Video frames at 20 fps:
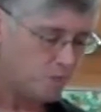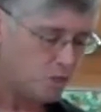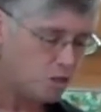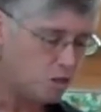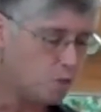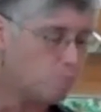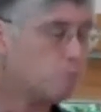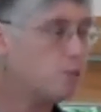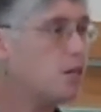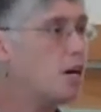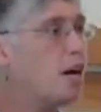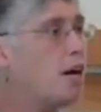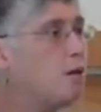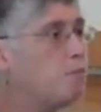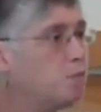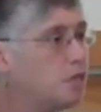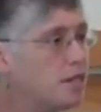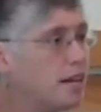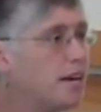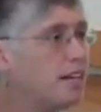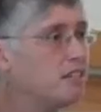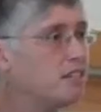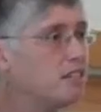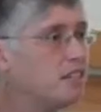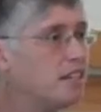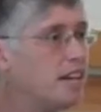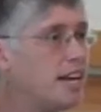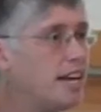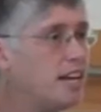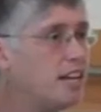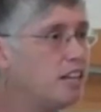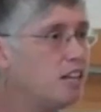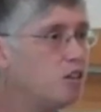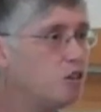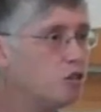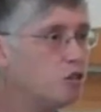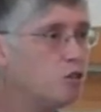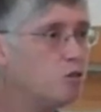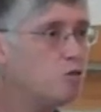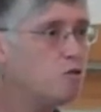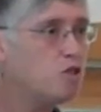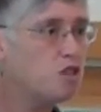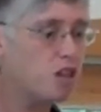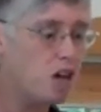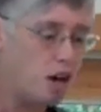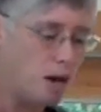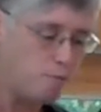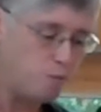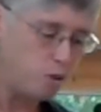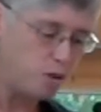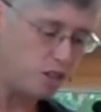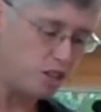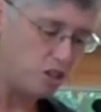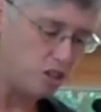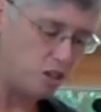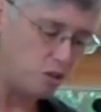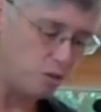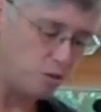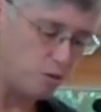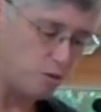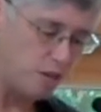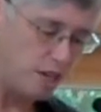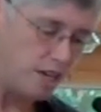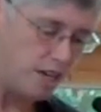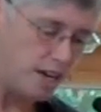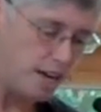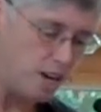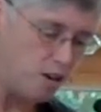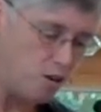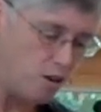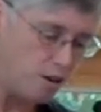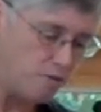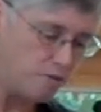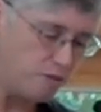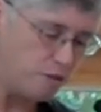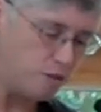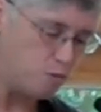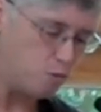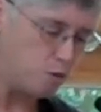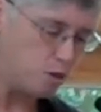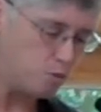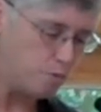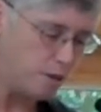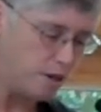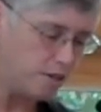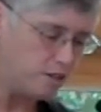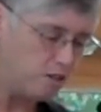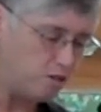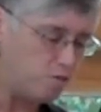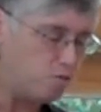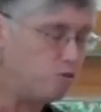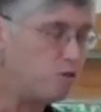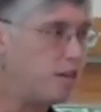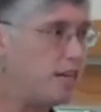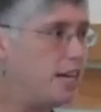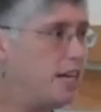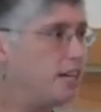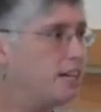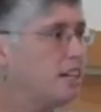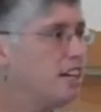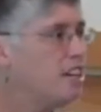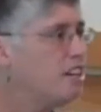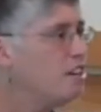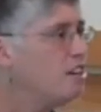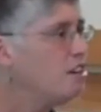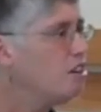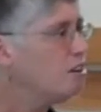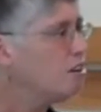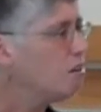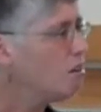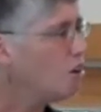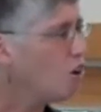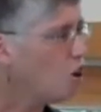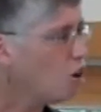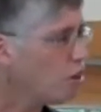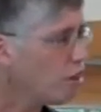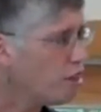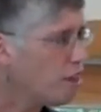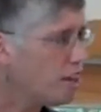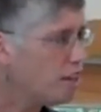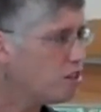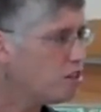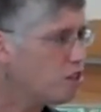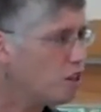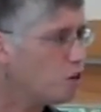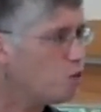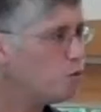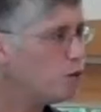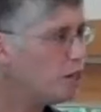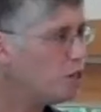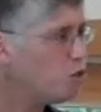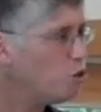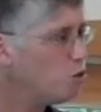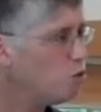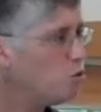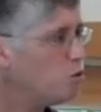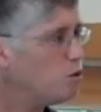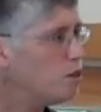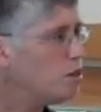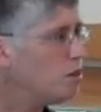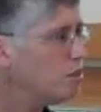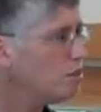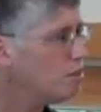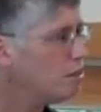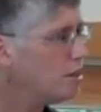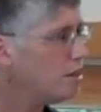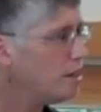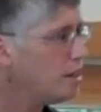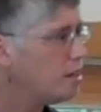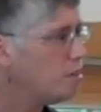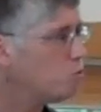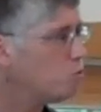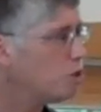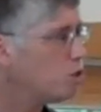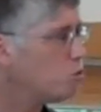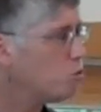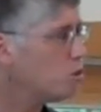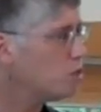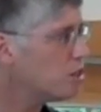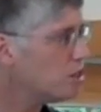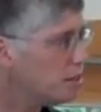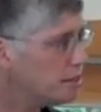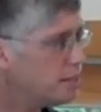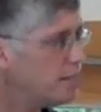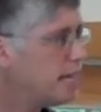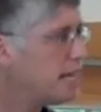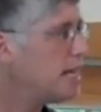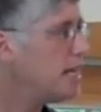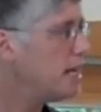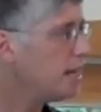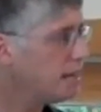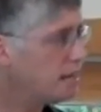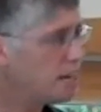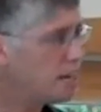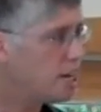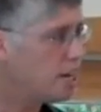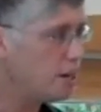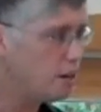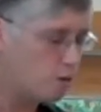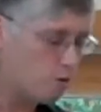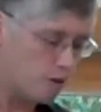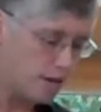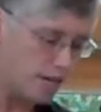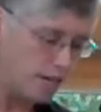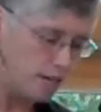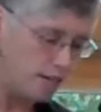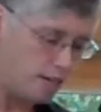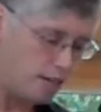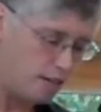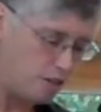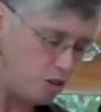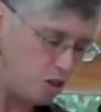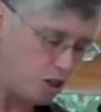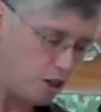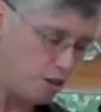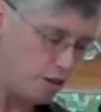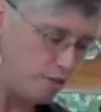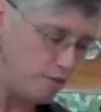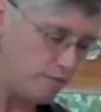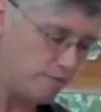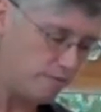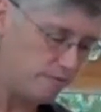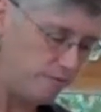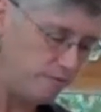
Sometimes, as today, it includes time with the children and often a responsive reading. All things that we do in which we're seeing and hearing each other.